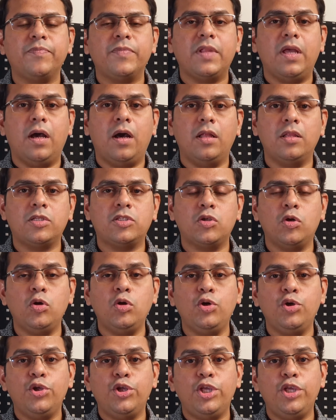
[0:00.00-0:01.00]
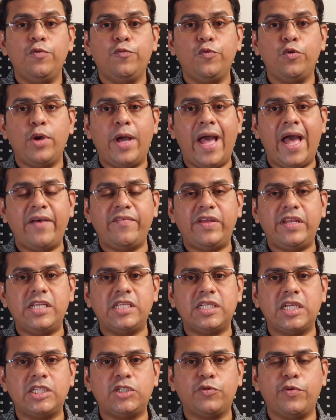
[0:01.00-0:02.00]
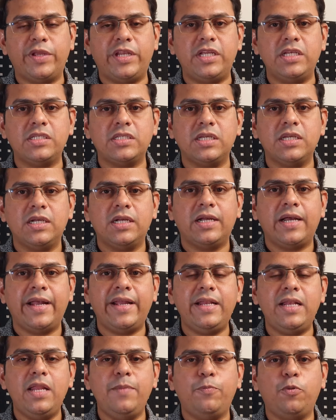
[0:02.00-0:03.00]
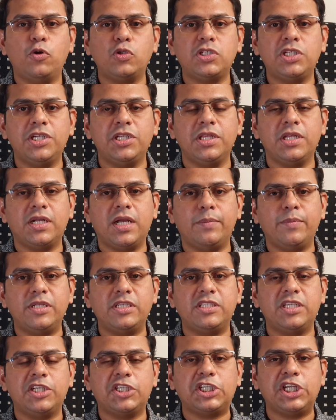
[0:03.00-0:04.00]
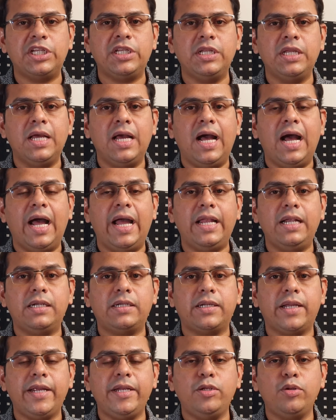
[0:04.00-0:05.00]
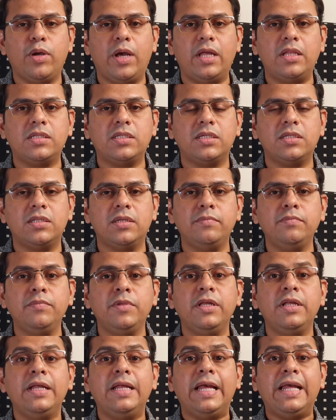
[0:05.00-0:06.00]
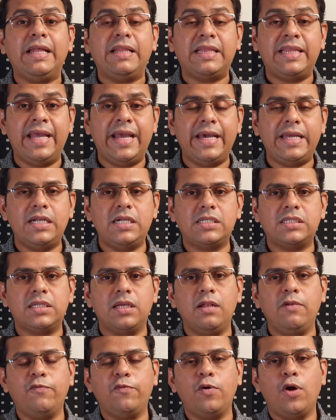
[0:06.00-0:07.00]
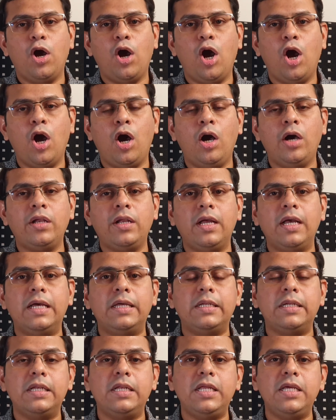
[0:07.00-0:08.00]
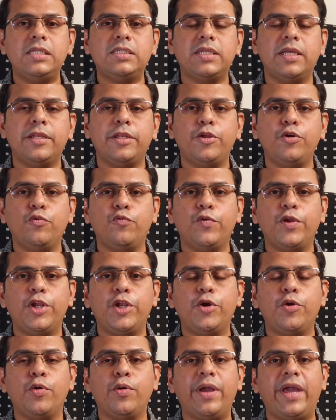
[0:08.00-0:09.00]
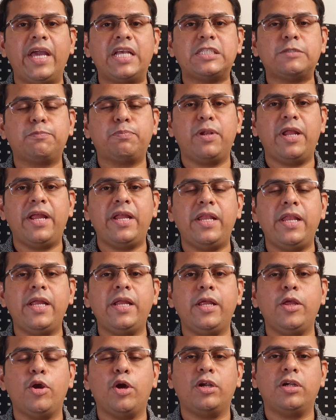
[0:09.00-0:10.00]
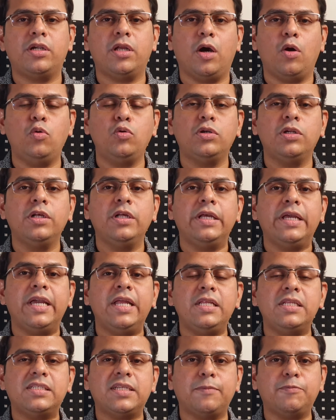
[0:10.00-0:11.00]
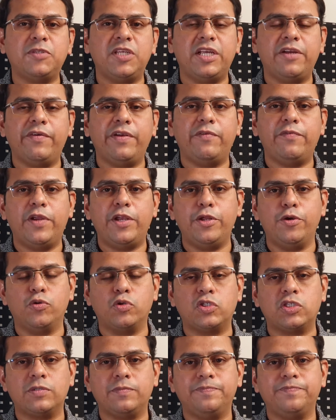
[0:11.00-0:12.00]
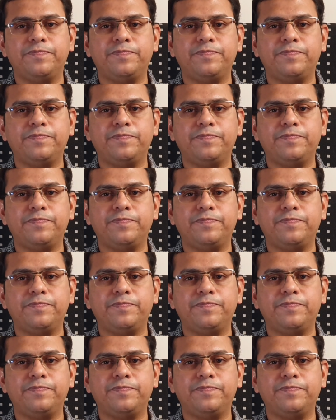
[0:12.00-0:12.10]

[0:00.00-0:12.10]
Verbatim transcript: also, if you have any such queries, kindly post it in the comment section. I'll try to answer them there itself or release a new video explaining your doubt in subsequent videos.